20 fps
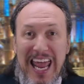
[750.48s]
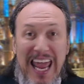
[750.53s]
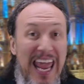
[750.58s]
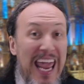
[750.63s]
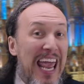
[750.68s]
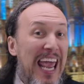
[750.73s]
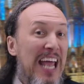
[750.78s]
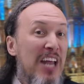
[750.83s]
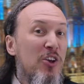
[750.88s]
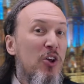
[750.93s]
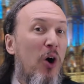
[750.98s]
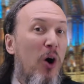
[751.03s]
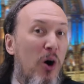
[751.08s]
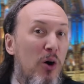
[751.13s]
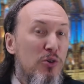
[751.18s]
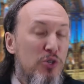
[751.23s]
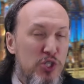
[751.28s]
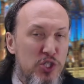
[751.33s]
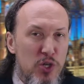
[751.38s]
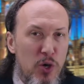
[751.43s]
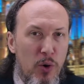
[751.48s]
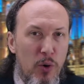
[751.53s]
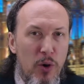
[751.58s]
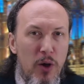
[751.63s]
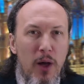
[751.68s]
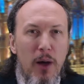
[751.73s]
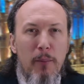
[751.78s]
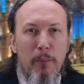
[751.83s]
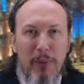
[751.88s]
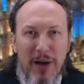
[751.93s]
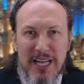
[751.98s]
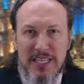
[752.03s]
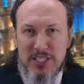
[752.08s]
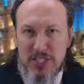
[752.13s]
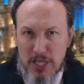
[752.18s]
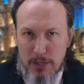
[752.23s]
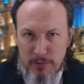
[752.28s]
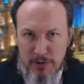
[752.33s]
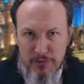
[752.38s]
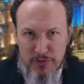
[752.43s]
and also by
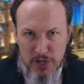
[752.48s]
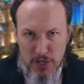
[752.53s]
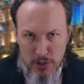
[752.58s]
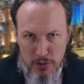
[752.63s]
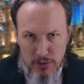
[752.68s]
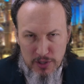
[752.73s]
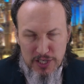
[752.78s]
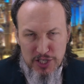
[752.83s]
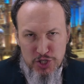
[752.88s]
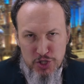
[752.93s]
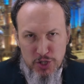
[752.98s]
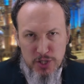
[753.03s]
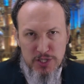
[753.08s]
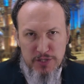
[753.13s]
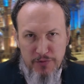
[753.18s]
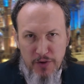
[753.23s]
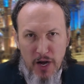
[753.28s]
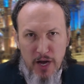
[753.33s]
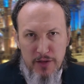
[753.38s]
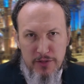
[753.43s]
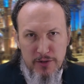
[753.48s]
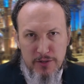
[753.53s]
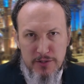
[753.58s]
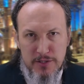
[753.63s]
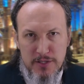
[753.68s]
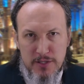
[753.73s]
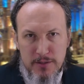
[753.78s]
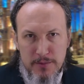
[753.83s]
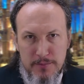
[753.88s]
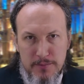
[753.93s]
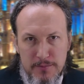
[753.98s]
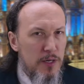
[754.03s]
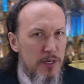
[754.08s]
some of the early church fathers.